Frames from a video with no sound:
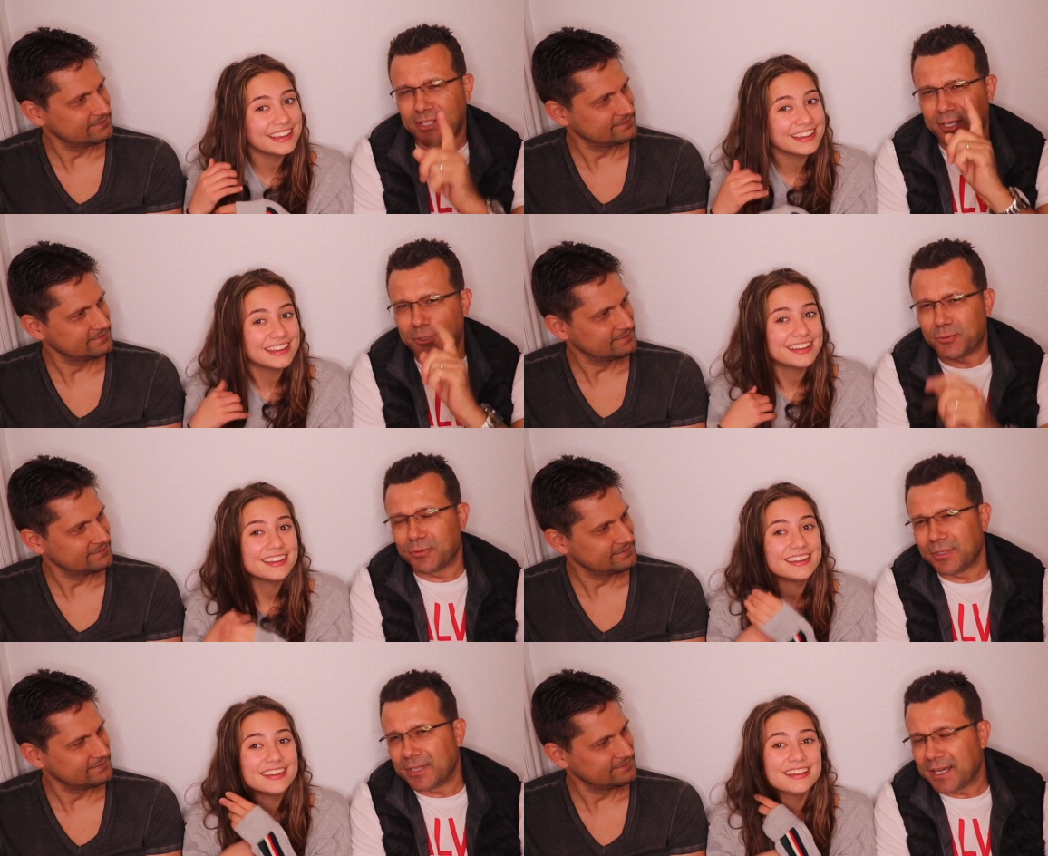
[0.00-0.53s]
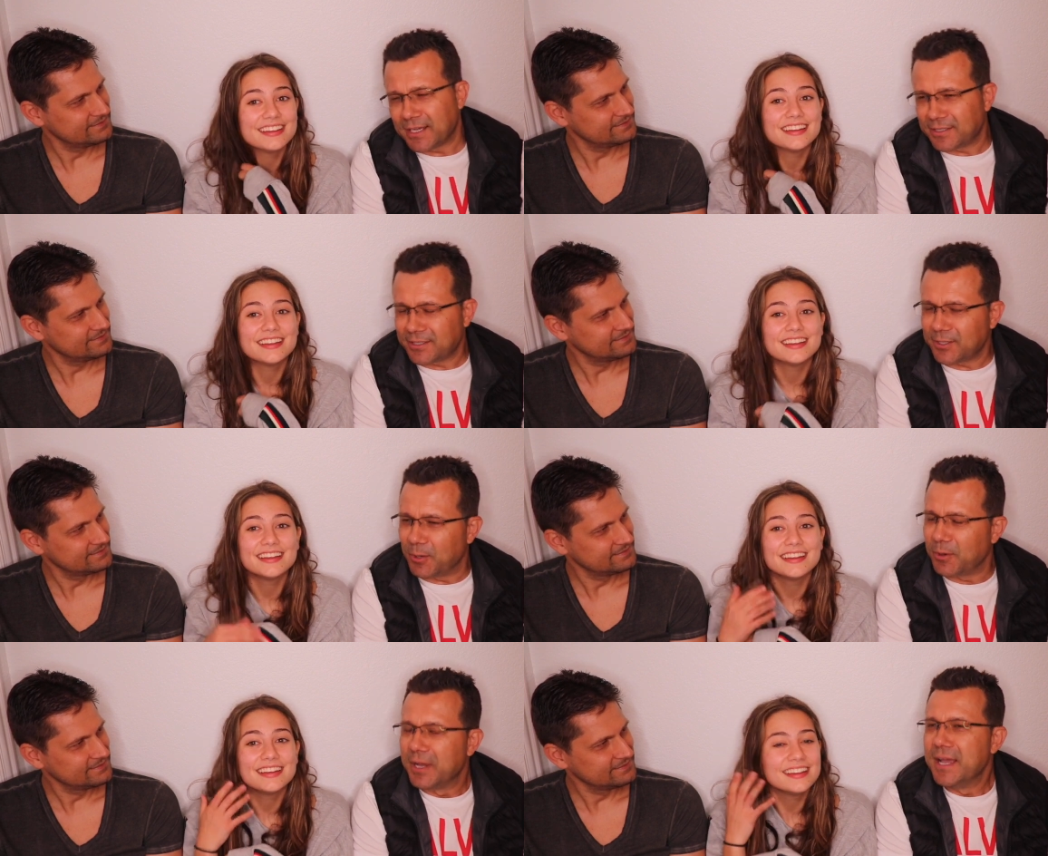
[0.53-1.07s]
Speaker 1: strict with us
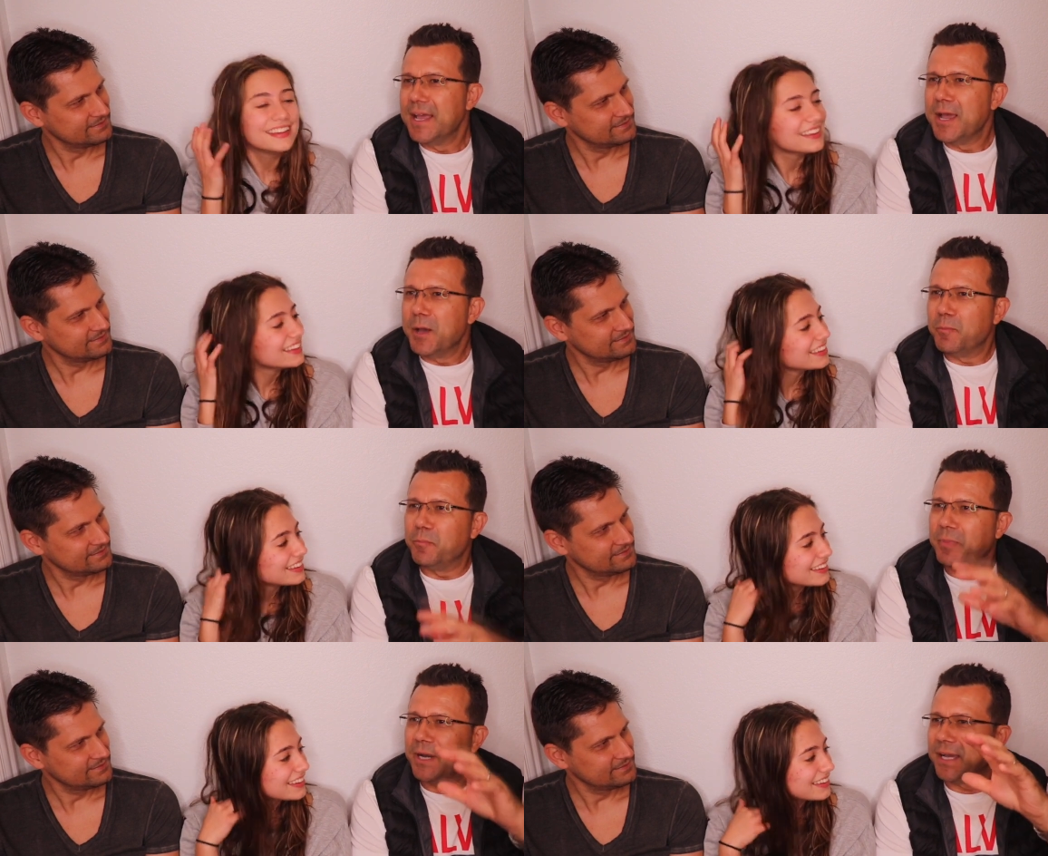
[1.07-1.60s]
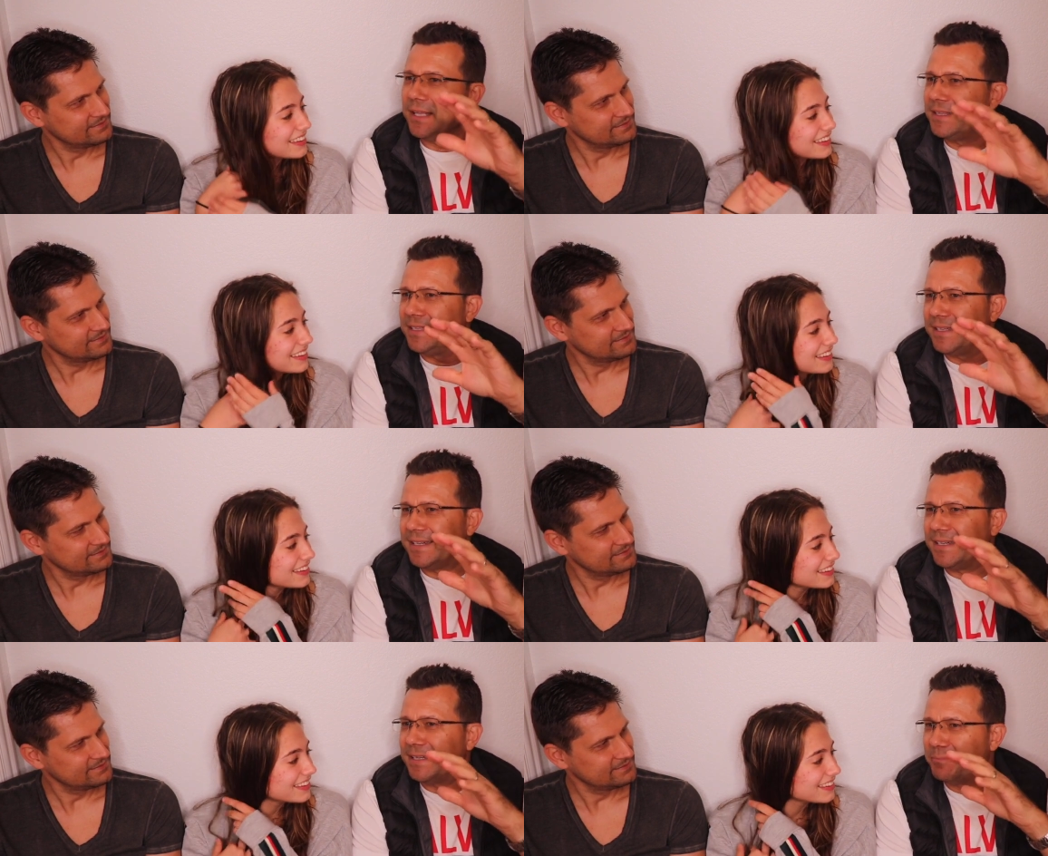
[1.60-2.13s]
so but
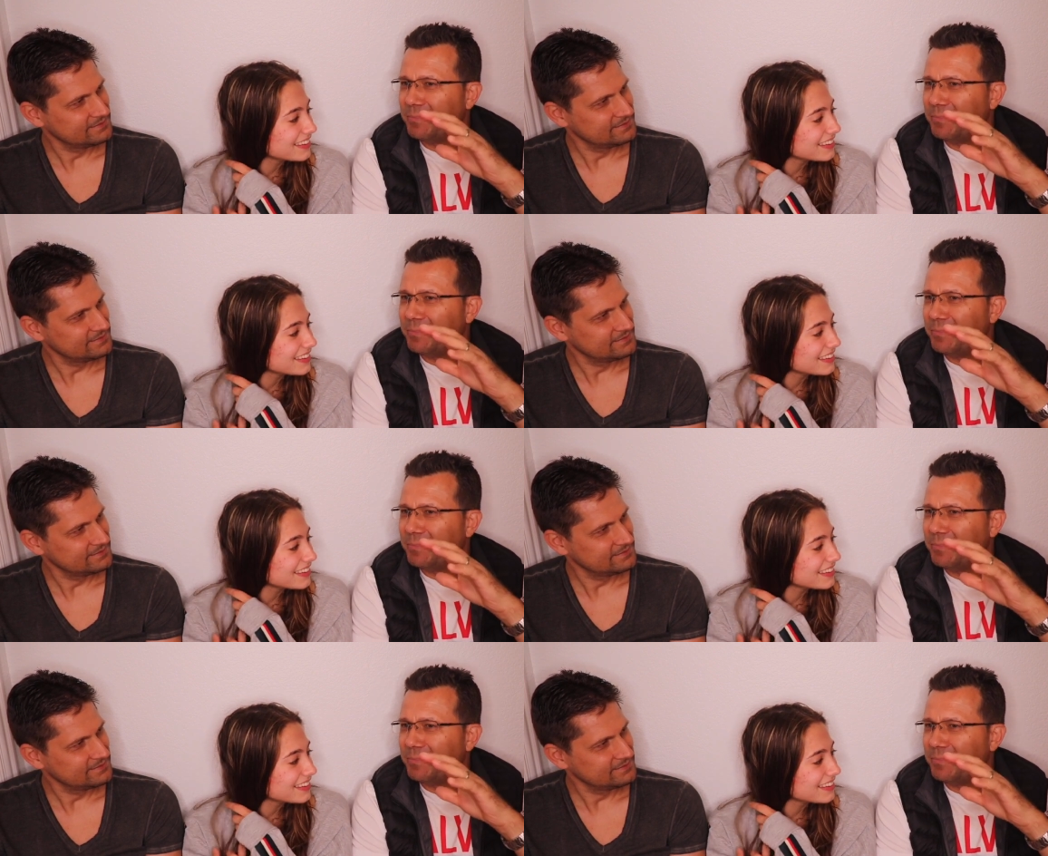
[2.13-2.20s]
uh,